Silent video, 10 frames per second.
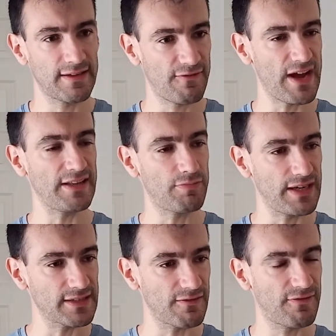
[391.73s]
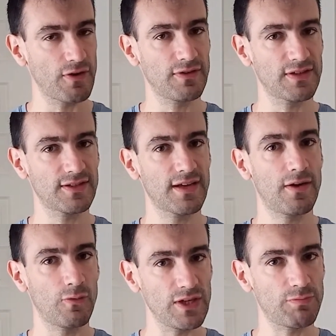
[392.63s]
faith brings a focus,
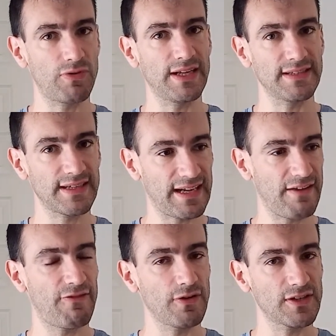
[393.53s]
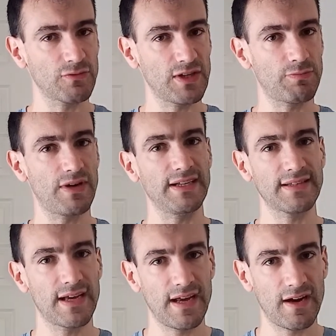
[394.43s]
which brings clear focus, which brings
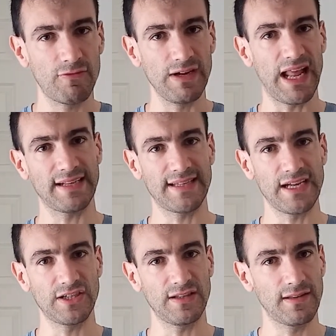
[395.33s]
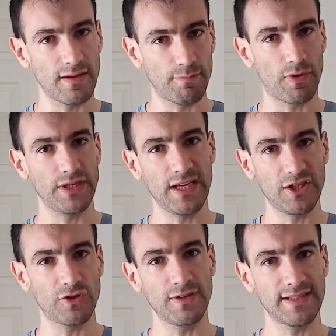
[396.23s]
relaxation. The body
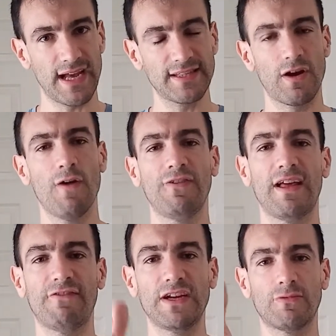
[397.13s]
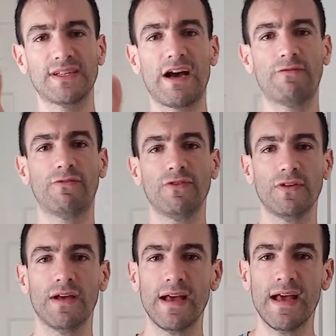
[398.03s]
enjoys that. So hopefully that video was helpful for you.
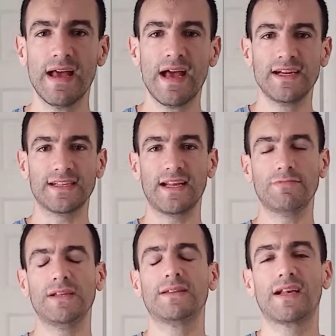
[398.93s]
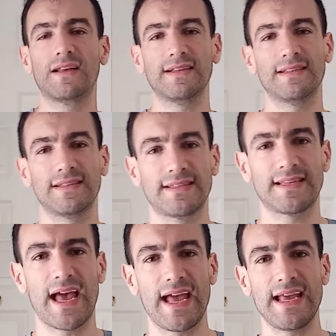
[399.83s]
Just leaves me to
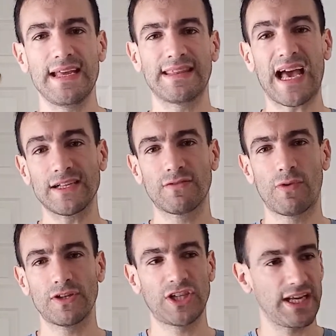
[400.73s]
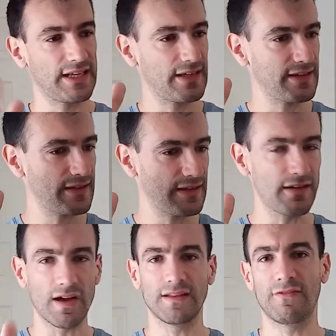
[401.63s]
say thanks for watching.
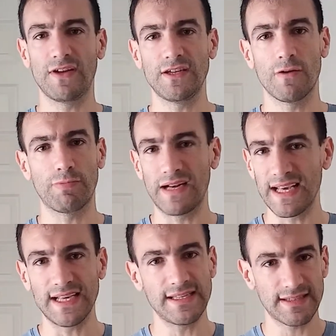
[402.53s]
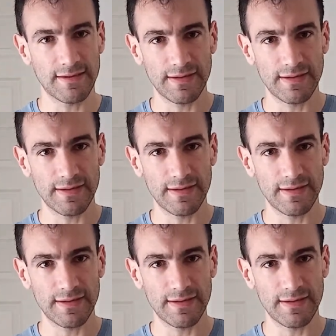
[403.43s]
Like the video, please